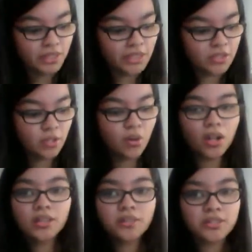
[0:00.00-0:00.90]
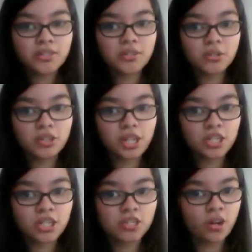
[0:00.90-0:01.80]
And so all of these
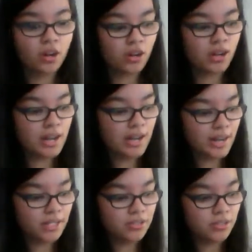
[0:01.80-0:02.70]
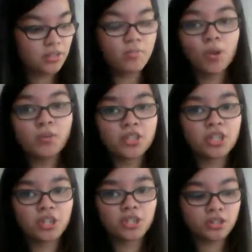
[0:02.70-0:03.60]
associations are answered the moment
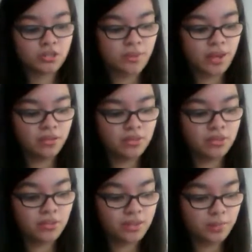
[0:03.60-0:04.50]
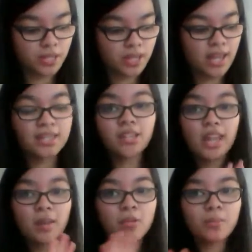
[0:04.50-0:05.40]
she turns around to do something, and the
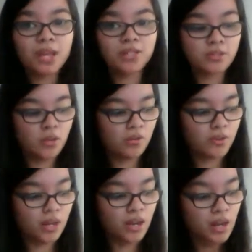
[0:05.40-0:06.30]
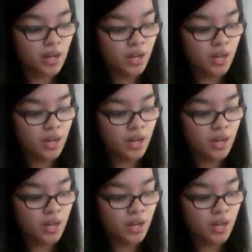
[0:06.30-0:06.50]
camera pans over